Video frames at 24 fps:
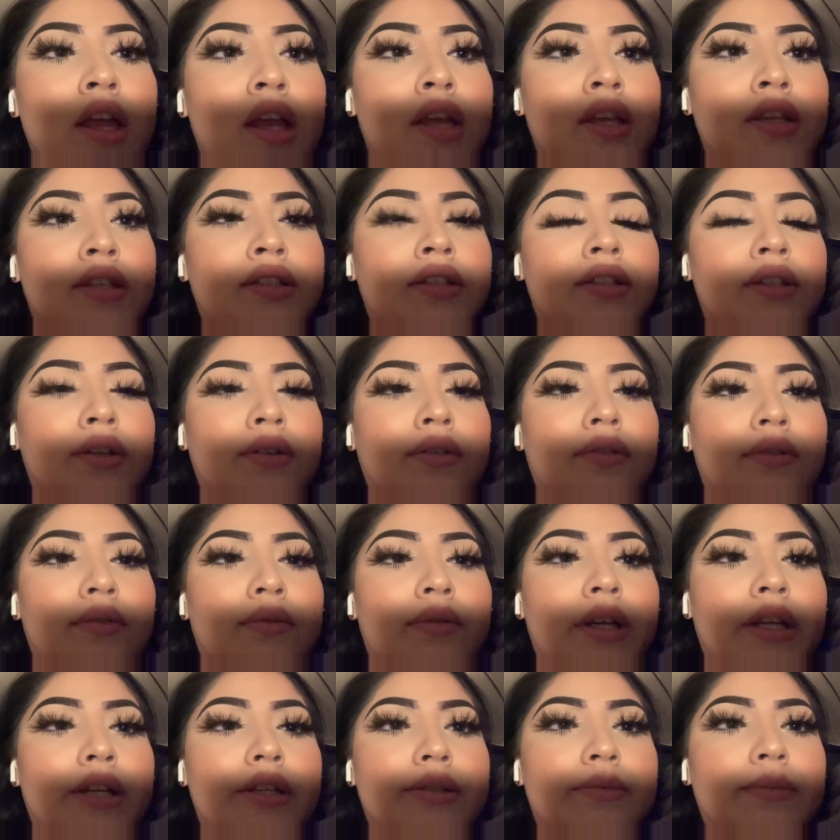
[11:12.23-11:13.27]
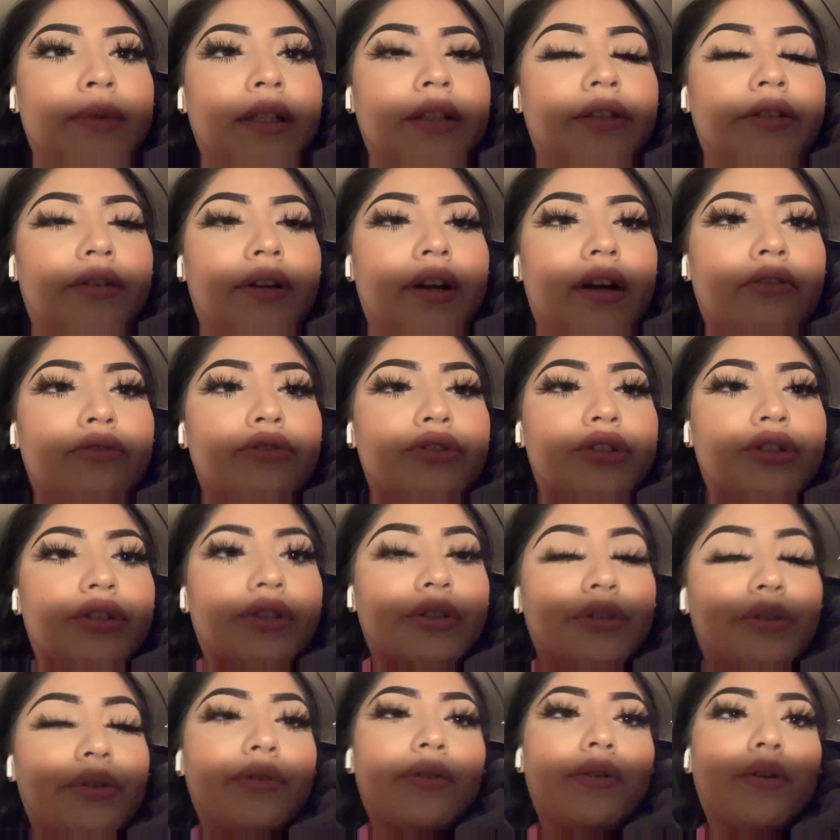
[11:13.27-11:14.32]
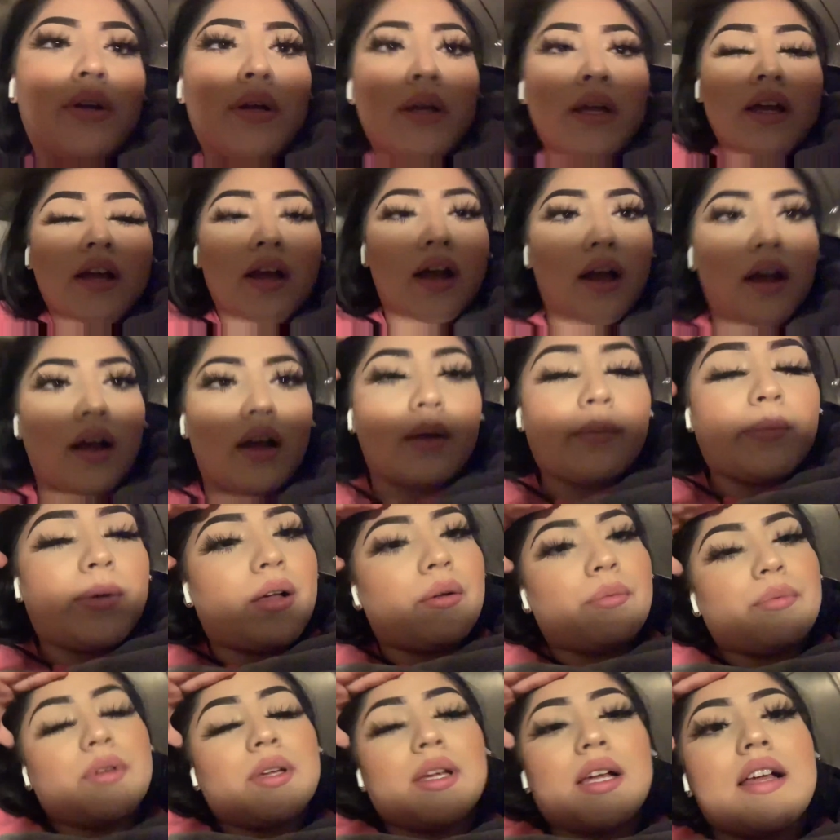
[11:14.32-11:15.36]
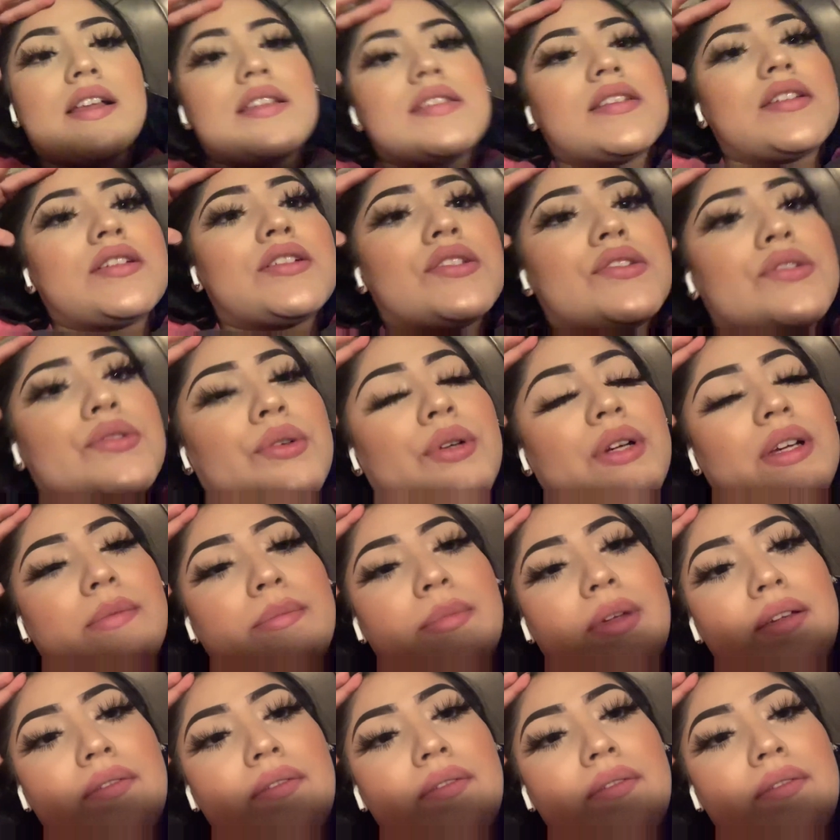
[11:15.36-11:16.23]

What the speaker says: So here's my little outro. I hope you guys enjoyed my